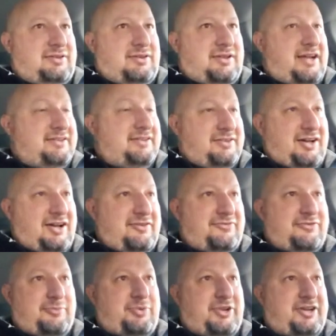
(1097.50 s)
That's not
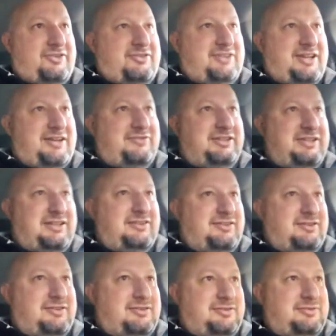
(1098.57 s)
for player safety
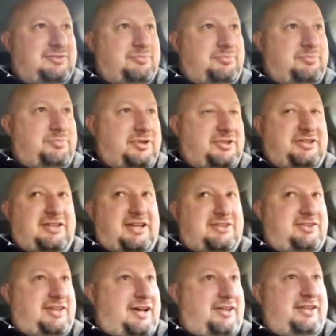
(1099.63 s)
either, but
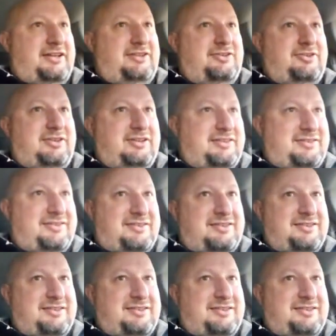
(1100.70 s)
that's how they do these.